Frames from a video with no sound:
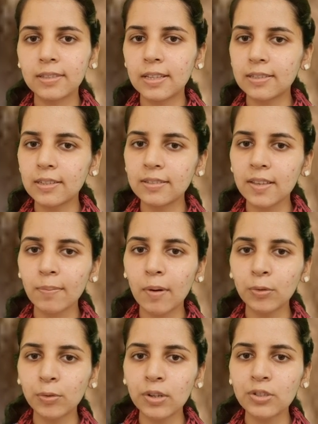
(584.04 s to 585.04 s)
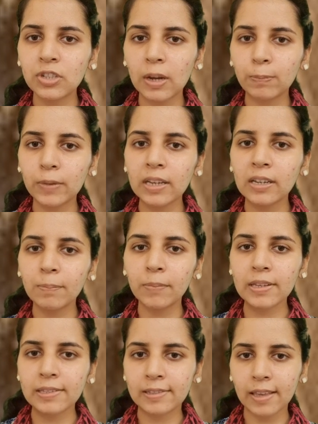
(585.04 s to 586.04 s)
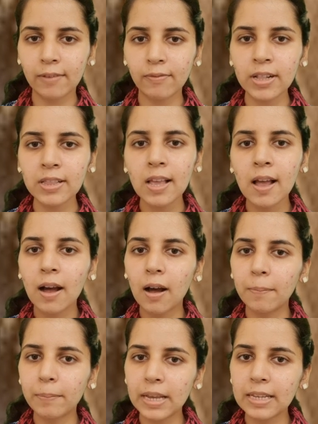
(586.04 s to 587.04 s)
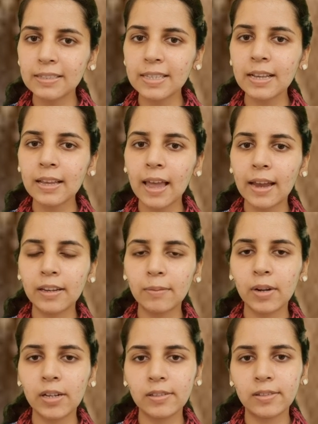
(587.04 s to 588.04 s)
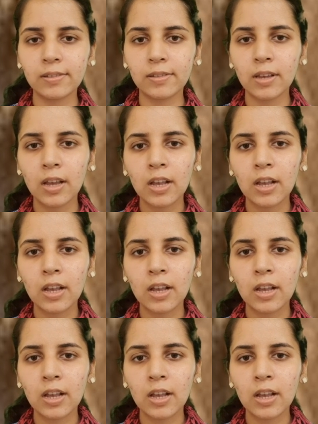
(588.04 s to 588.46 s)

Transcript: this is about your chapter number 7, Amazing Animals.